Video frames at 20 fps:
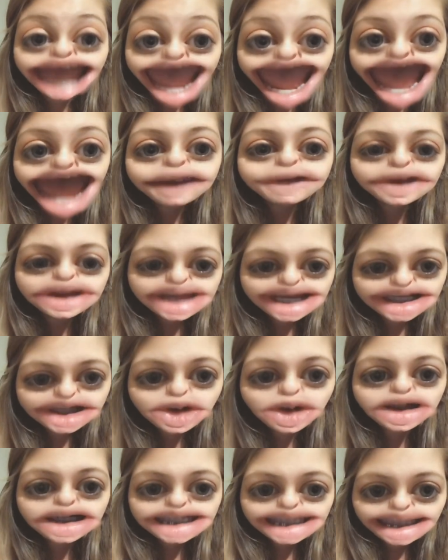half of this
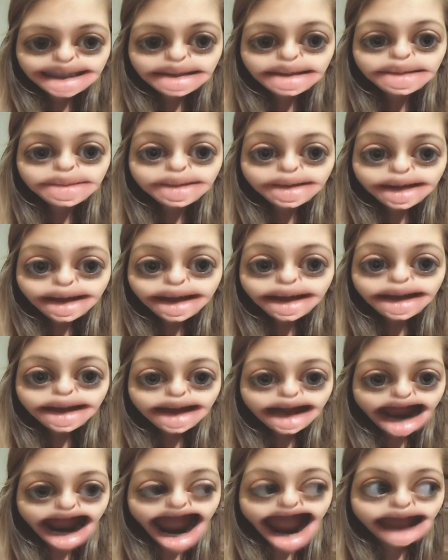ordeal.
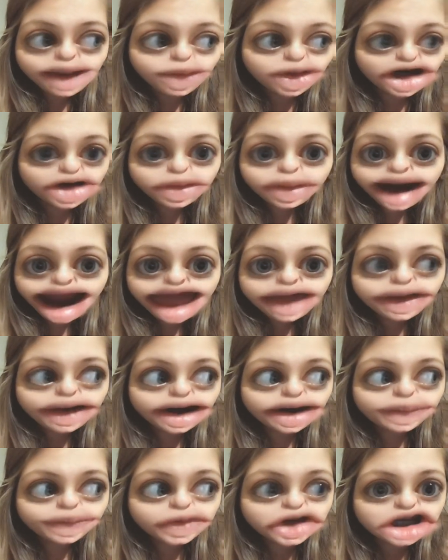I would
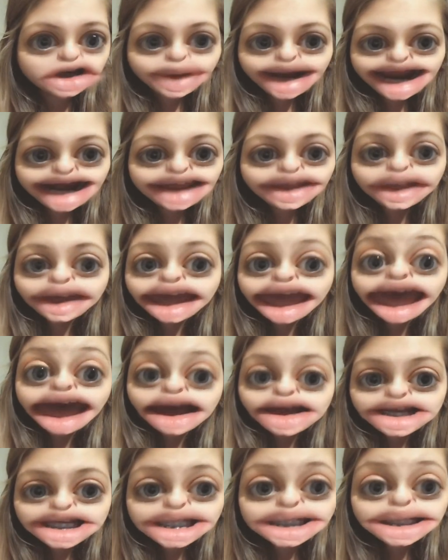rather do anything
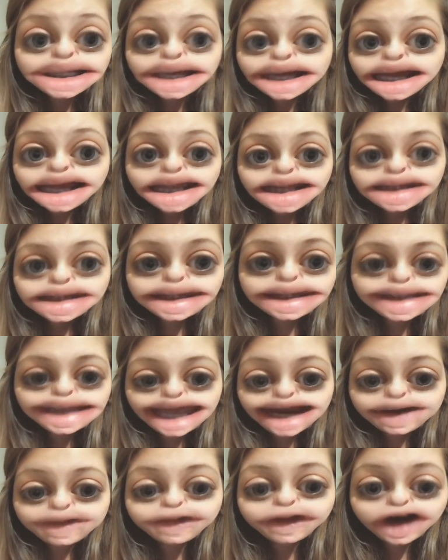else
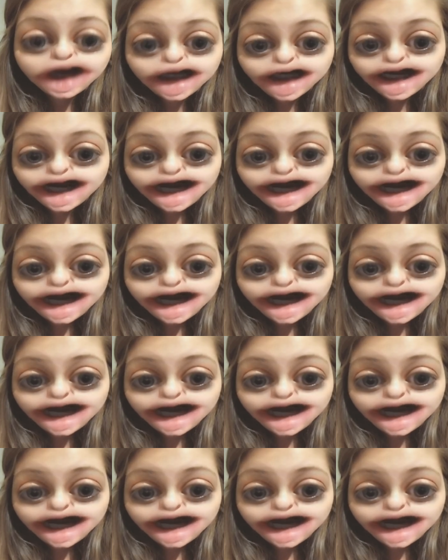than for,